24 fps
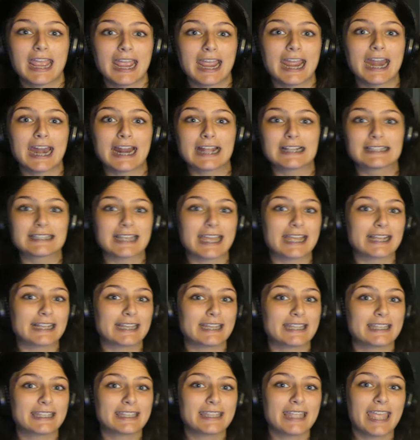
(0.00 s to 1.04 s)
And it's like,
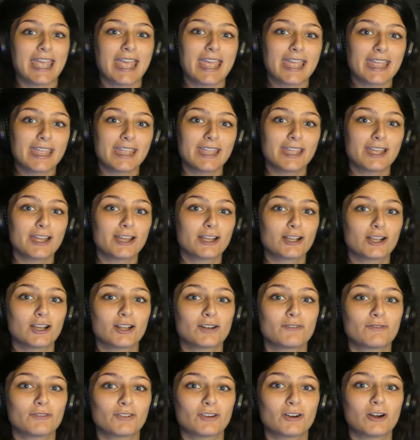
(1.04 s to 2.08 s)
yay,
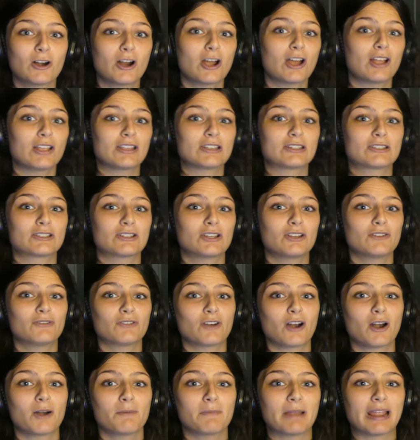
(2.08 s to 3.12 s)
good for us, good
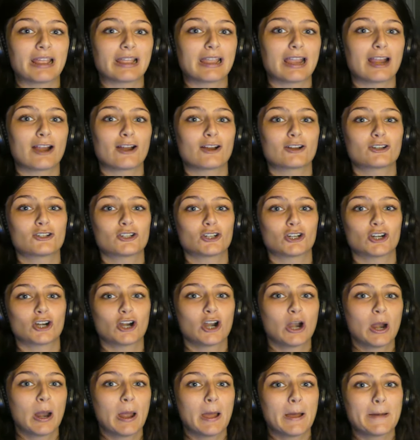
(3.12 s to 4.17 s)
for our main
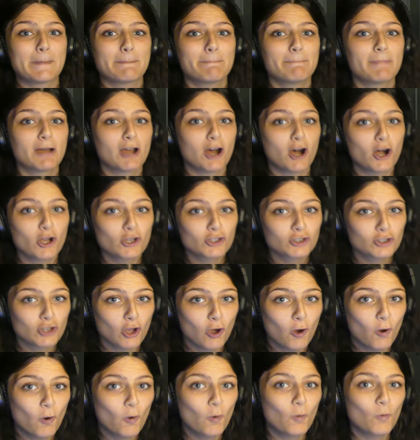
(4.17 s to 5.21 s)
character. But
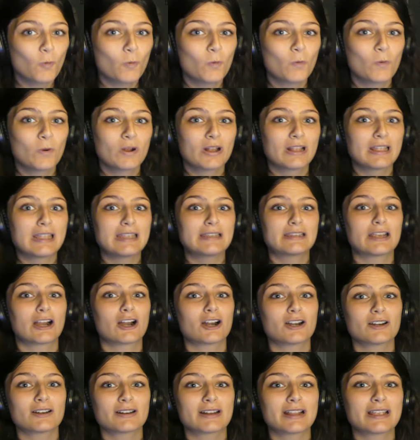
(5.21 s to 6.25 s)
also, he's
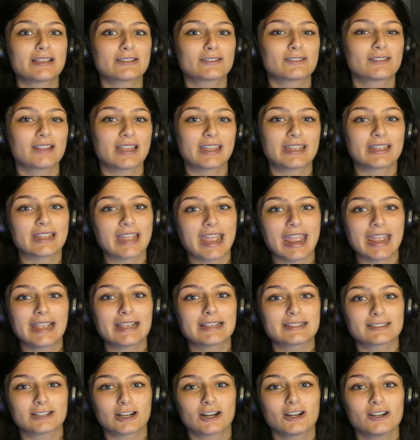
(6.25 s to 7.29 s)
hurting his, like,
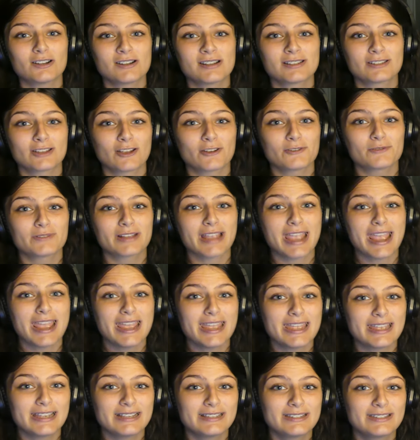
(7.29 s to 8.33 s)
Hank is hurting his own
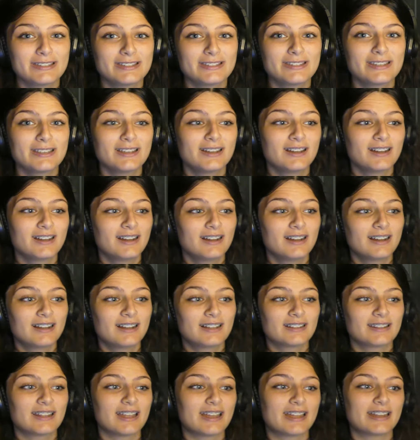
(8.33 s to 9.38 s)
case.
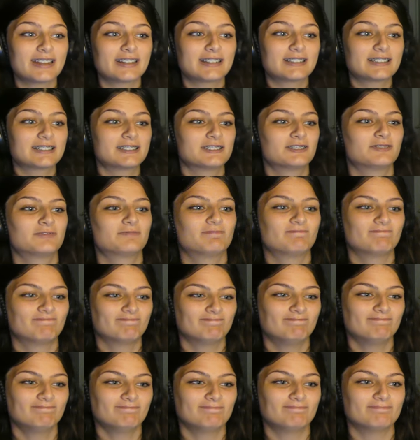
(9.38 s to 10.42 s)
Like,
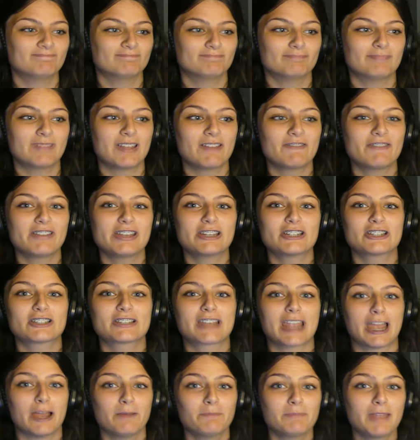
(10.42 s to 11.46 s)
if he just
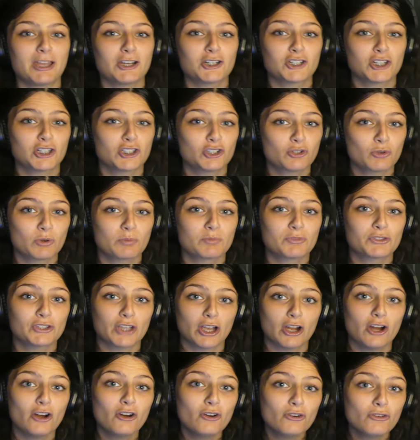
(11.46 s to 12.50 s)
kept that shit to
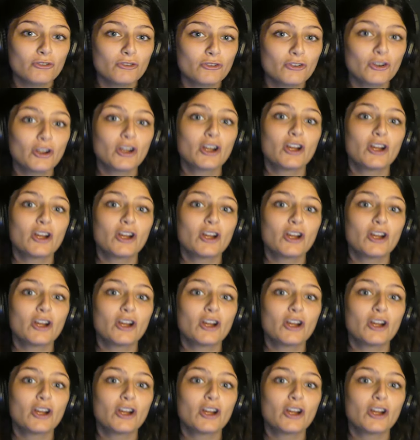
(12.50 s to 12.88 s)
himself